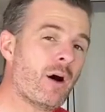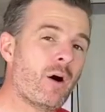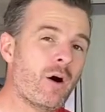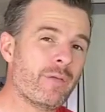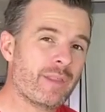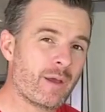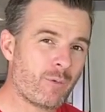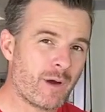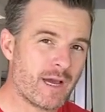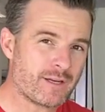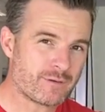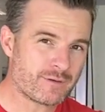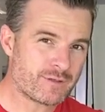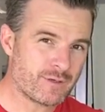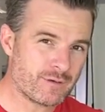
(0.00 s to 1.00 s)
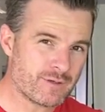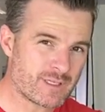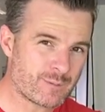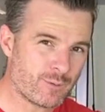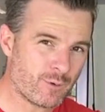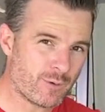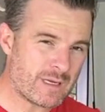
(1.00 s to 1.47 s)
on their way to return to
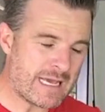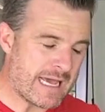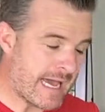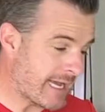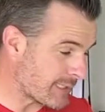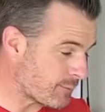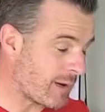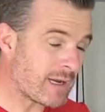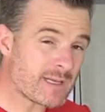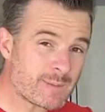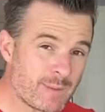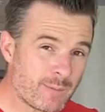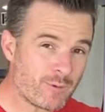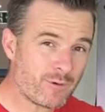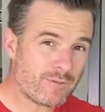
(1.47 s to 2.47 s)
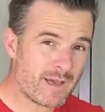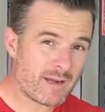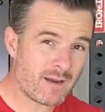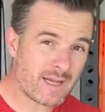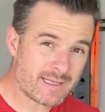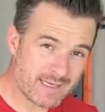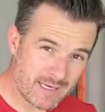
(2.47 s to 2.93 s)
sport, as well as people who've
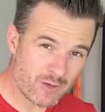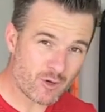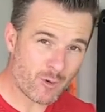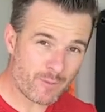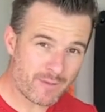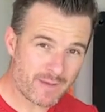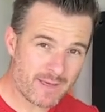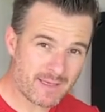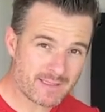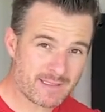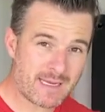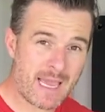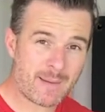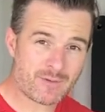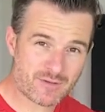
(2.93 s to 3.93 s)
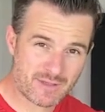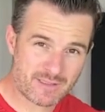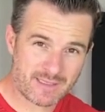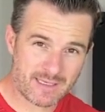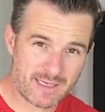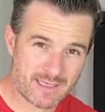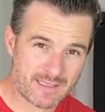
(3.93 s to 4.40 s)
had like tendinopathies and hamstring
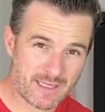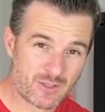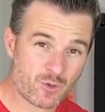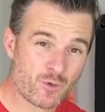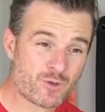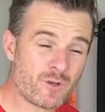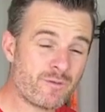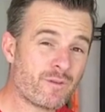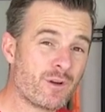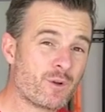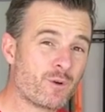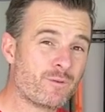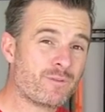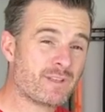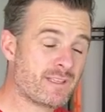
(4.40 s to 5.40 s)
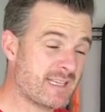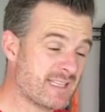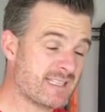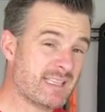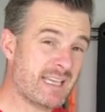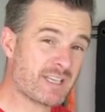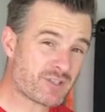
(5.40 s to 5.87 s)
tears. It's also very good to
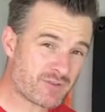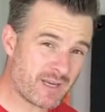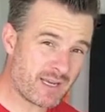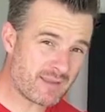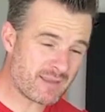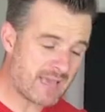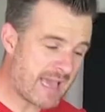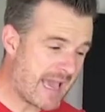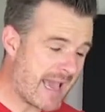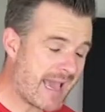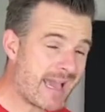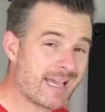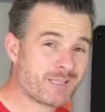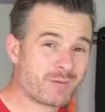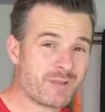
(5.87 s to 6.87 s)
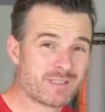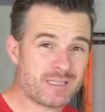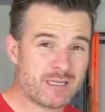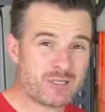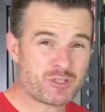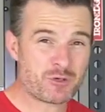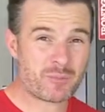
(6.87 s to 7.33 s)
test their strength as well as
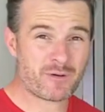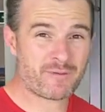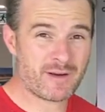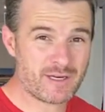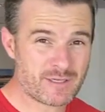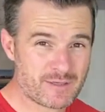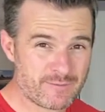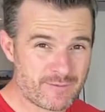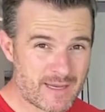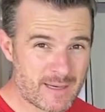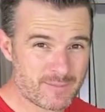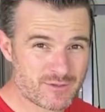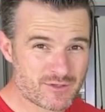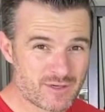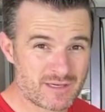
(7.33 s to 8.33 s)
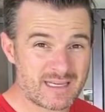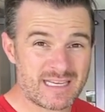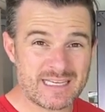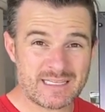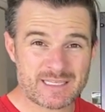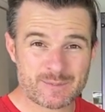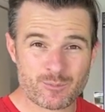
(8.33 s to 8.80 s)
injury prevention for hamstring
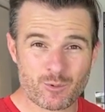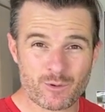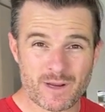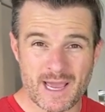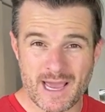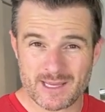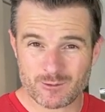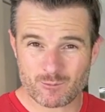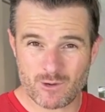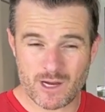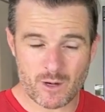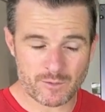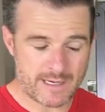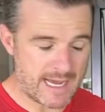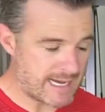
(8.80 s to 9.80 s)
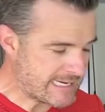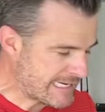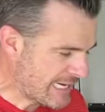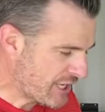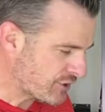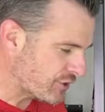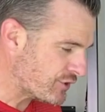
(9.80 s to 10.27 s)
in sport as well. Now
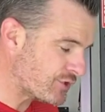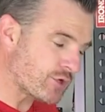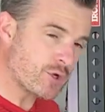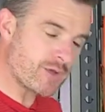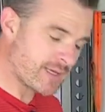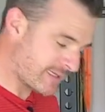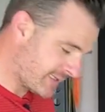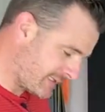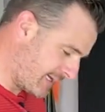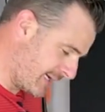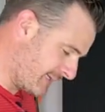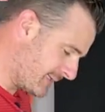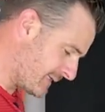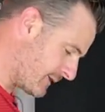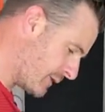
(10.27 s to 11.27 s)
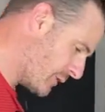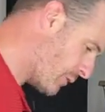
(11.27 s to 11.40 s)
to do this test,